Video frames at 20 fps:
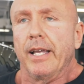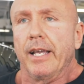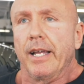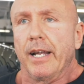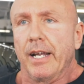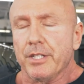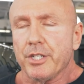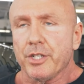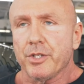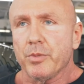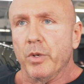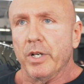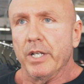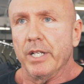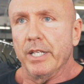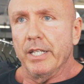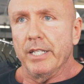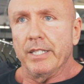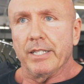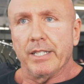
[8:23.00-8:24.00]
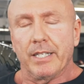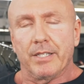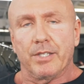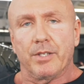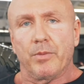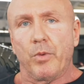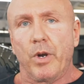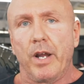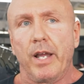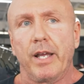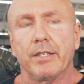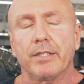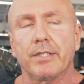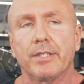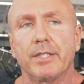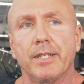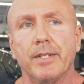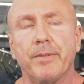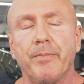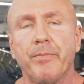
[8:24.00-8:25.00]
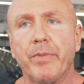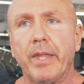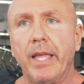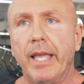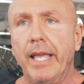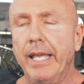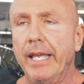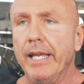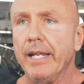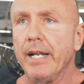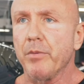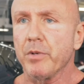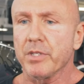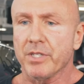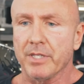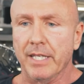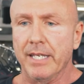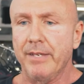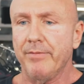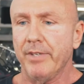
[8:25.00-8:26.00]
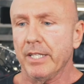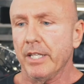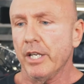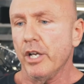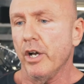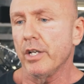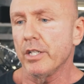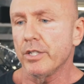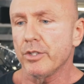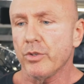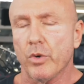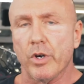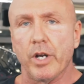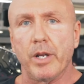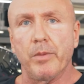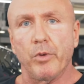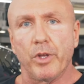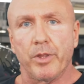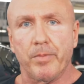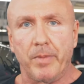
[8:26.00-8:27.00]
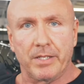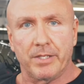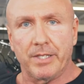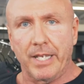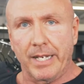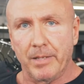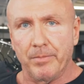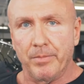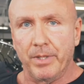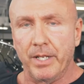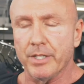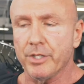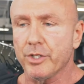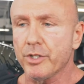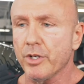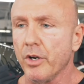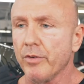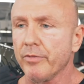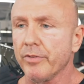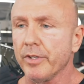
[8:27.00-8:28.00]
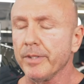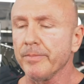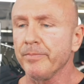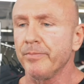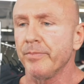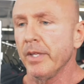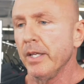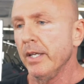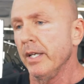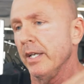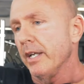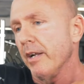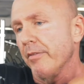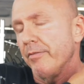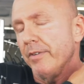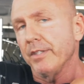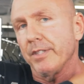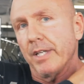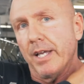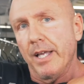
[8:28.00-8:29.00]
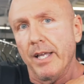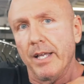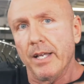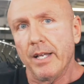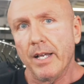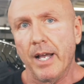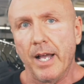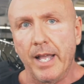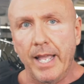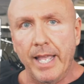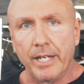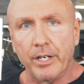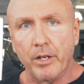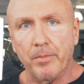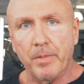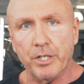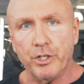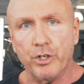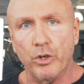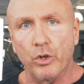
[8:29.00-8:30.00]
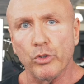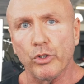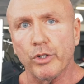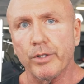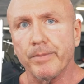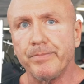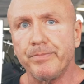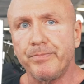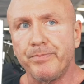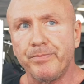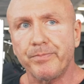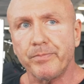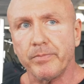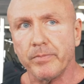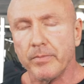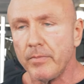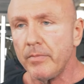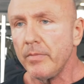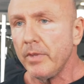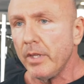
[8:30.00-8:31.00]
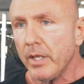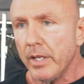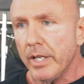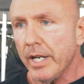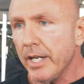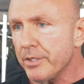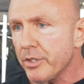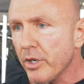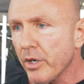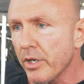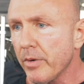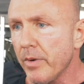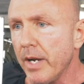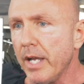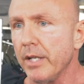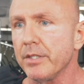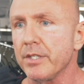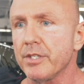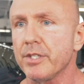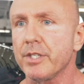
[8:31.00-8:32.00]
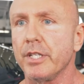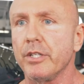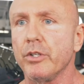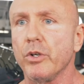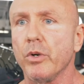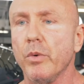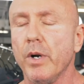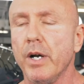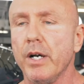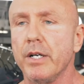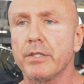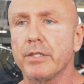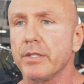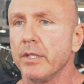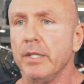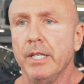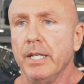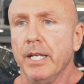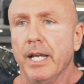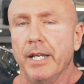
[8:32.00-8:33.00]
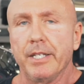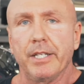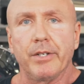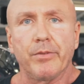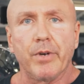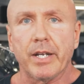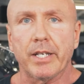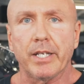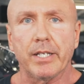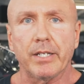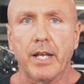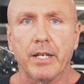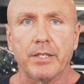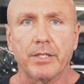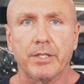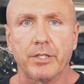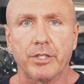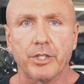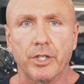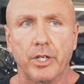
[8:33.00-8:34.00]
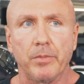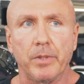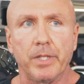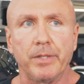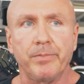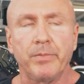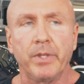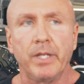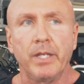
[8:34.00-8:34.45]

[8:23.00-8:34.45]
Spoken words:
And I just wanted to eat and get some rest. And I was leaving the auditorium with my second place trophy, and I felt a hand on my shoulder. And I turned around to see who it was. I didn't recognize the gentleman.